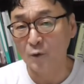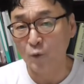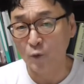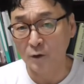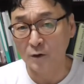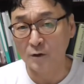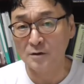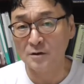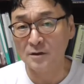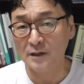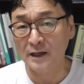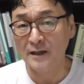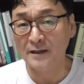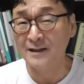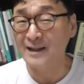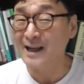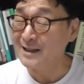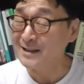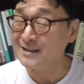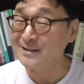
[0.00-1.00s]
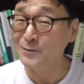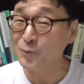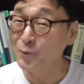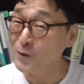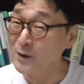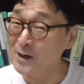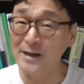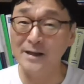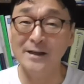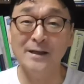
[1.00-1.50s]
work and that is
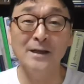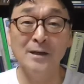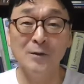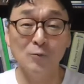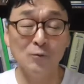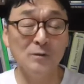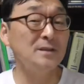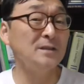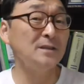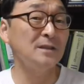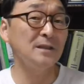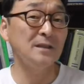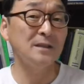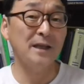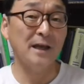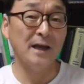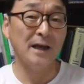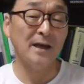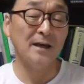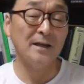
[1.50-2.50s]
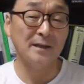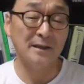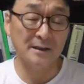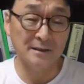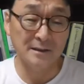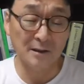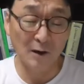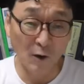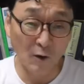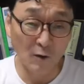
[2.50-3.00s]
really we see that
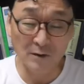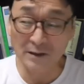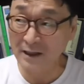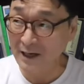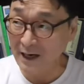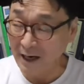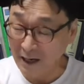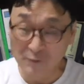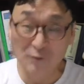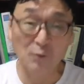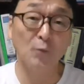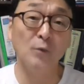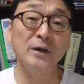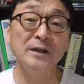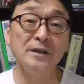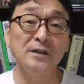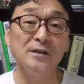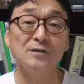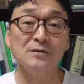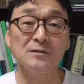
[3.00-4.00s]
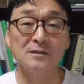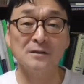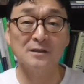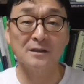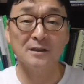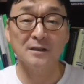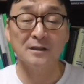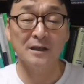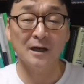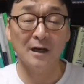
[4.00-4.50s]
is all the cult
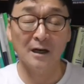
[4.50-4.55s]
religions uh,